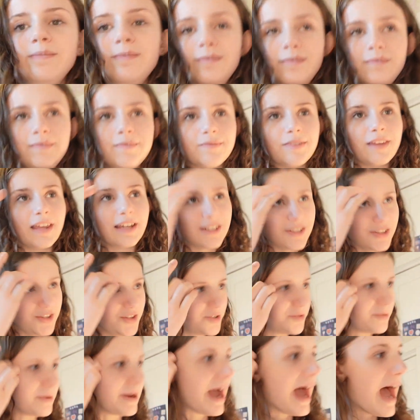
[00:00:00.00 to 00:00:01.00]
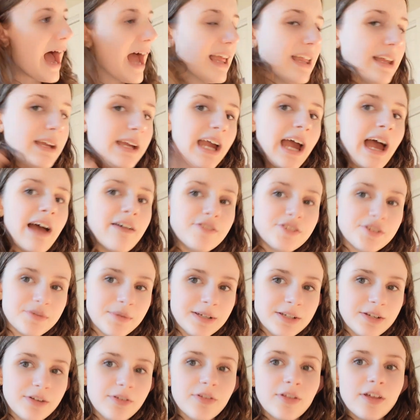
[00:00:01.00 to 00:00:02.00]
Like, too sweet. I have a
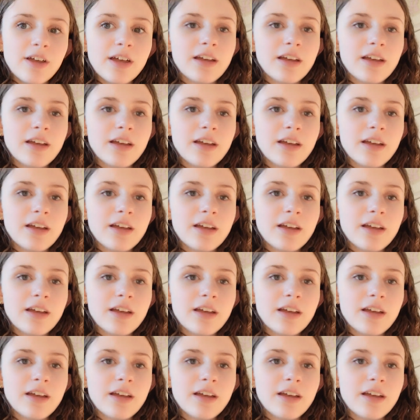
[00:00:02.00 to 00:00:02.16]
sweet tooth.